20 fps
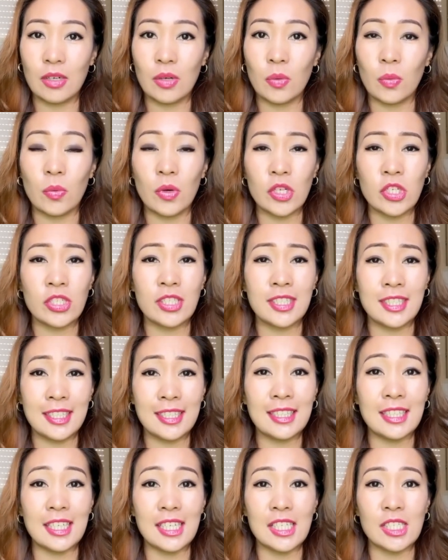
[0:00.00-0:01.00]
which still
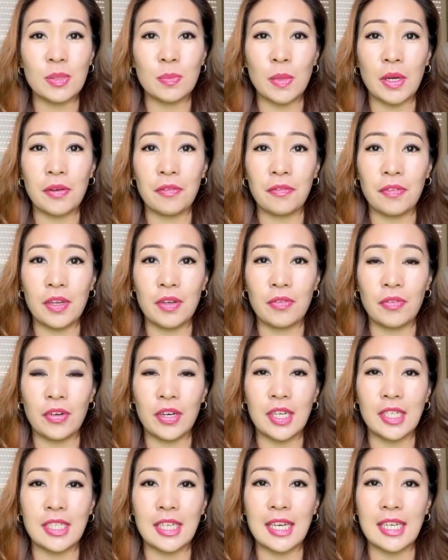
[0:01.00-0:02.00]
is my
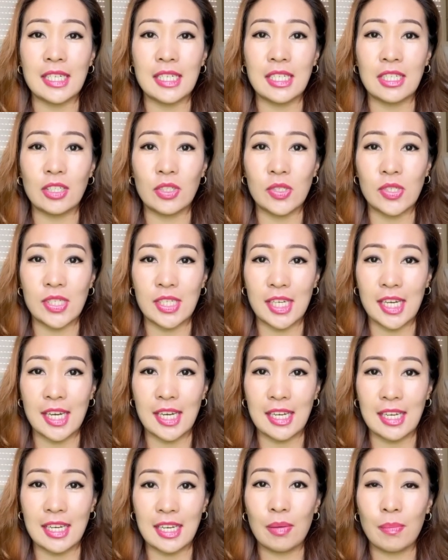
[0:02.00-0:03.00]
favorite until today.